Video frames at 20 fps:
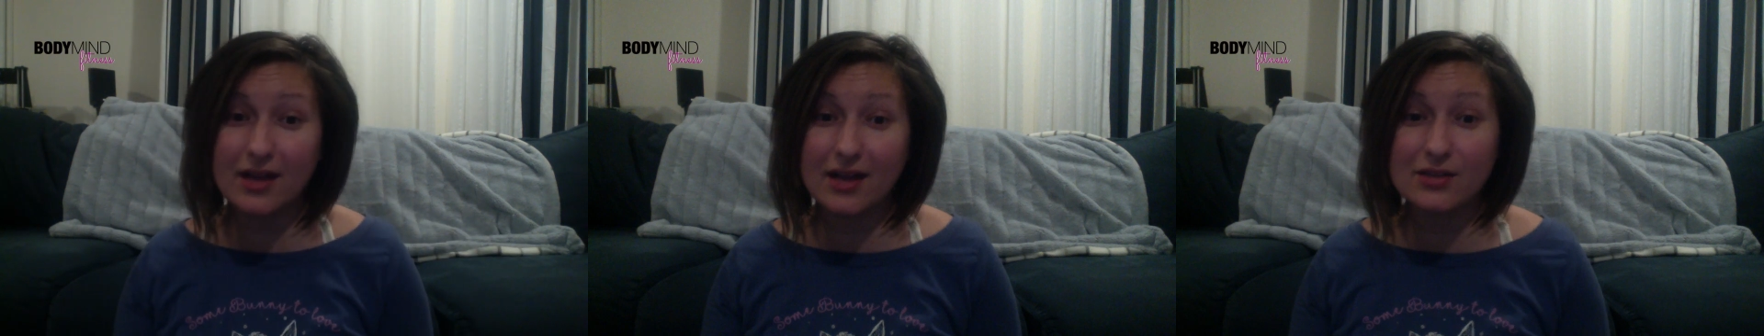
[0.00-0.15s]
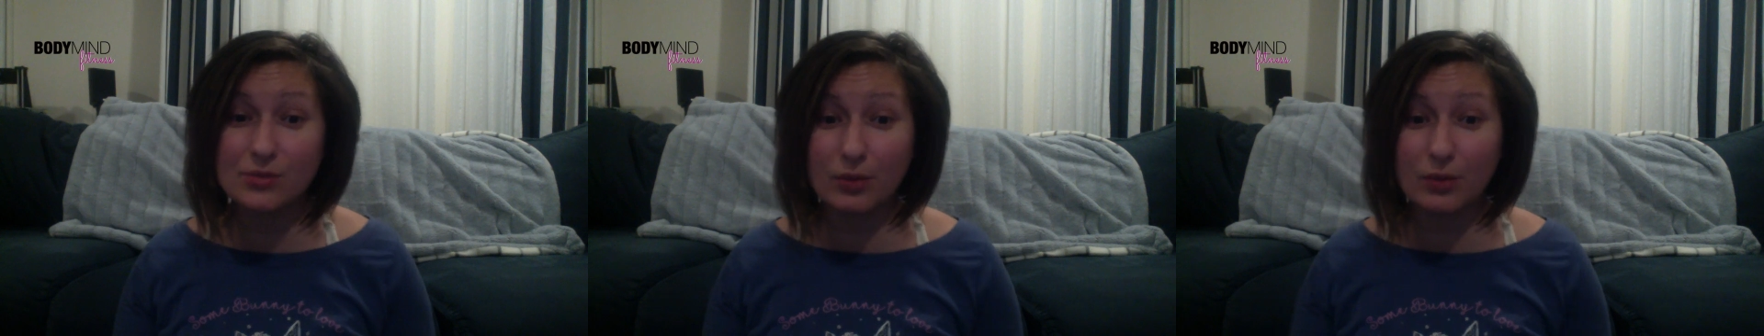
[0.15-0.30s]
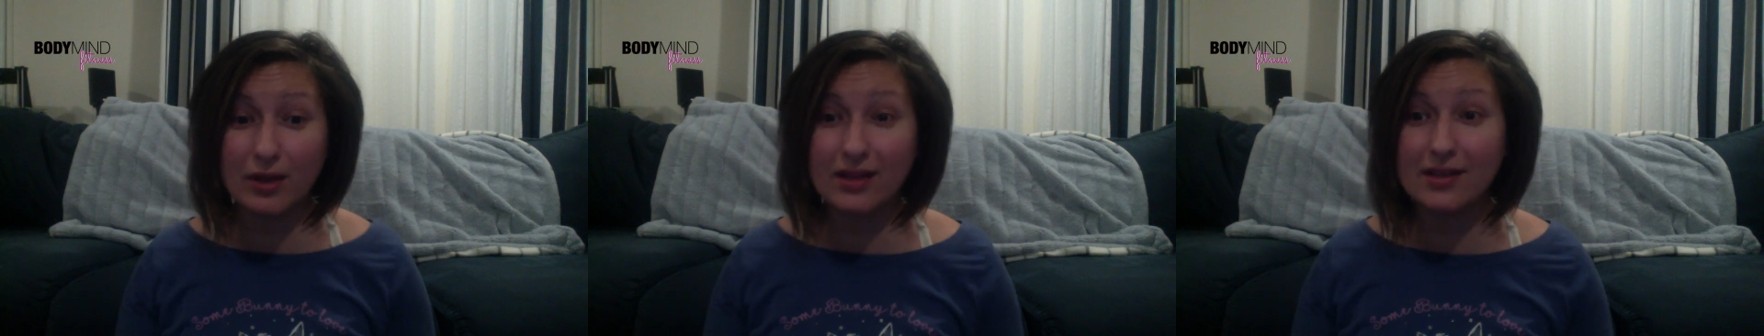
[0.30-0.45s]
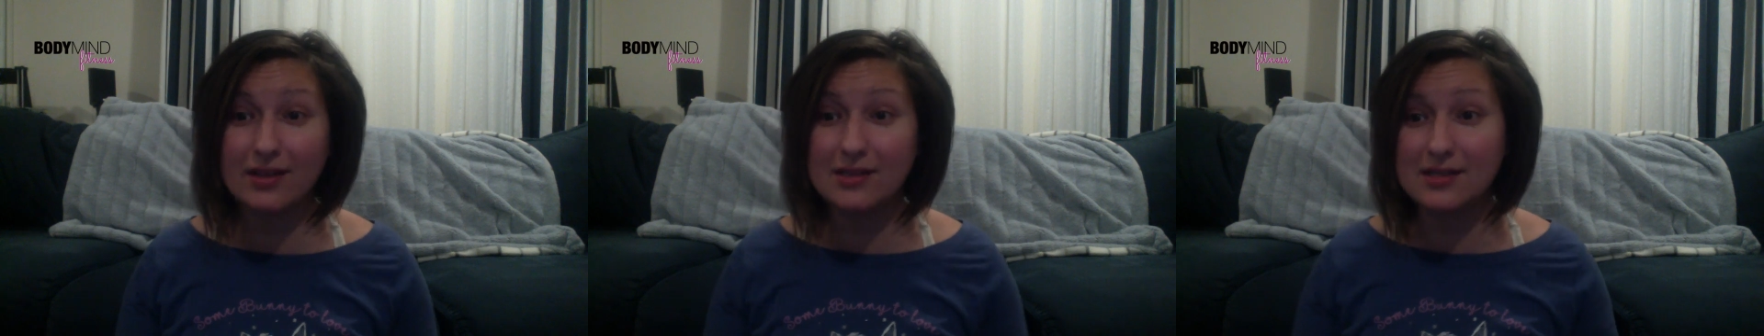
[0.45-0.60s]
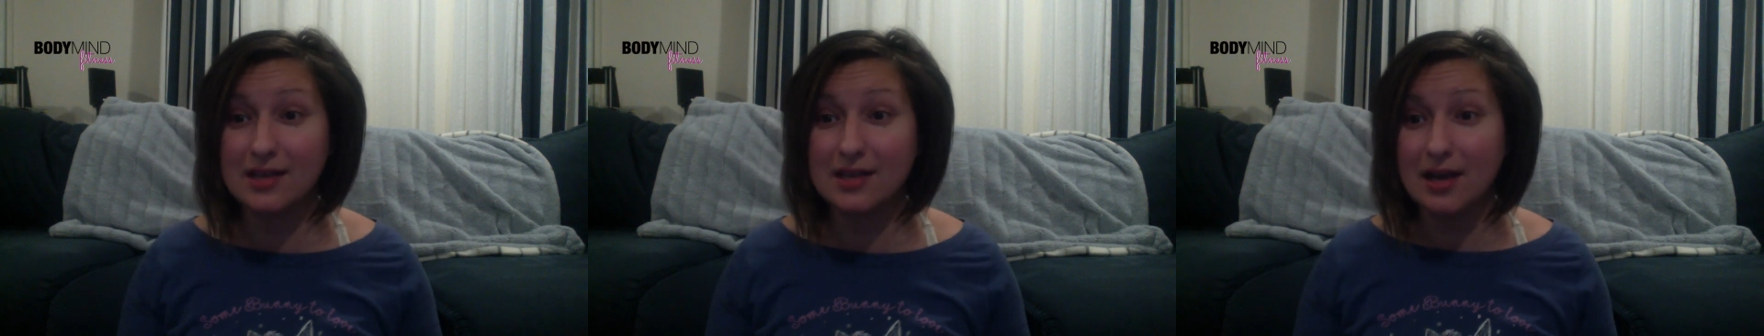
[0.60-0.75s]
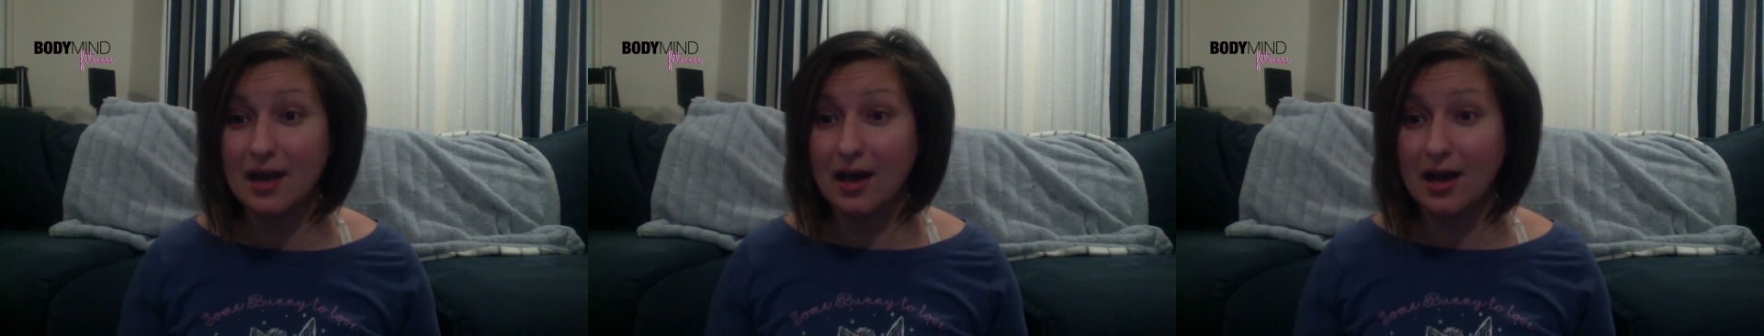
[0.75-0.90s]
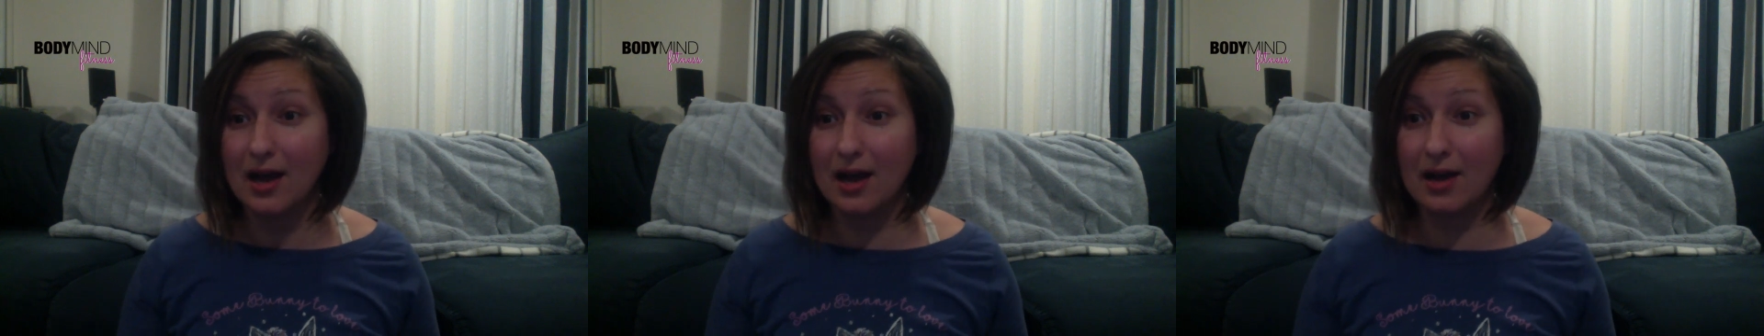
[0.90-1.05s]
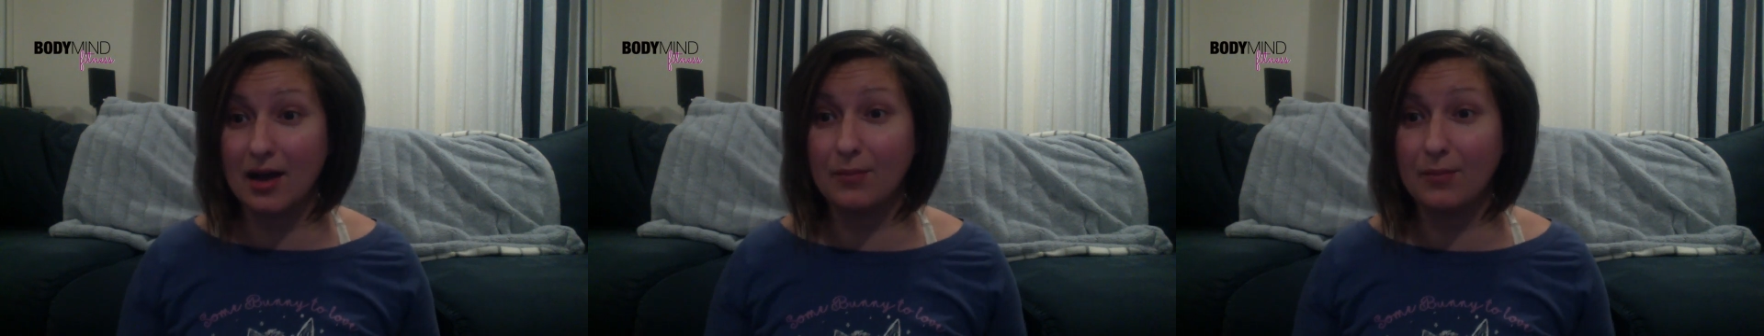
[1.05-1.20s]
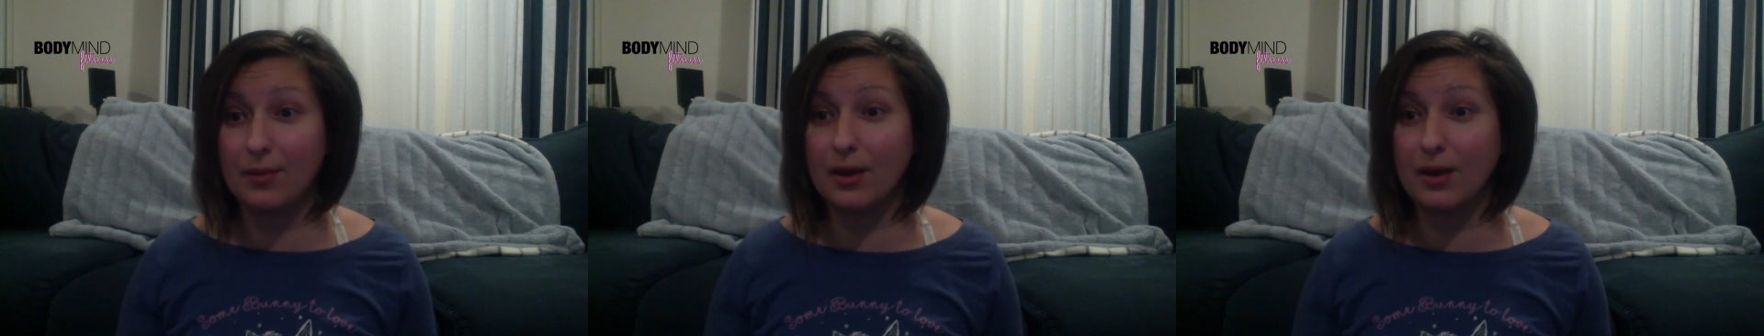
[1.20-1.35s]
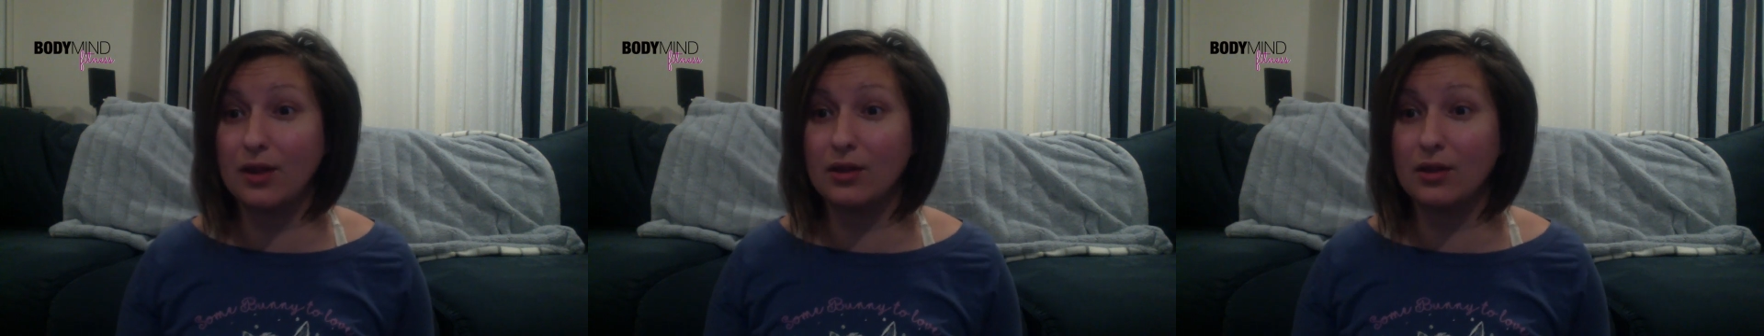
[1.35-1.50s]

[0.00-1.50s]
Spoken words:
as well as a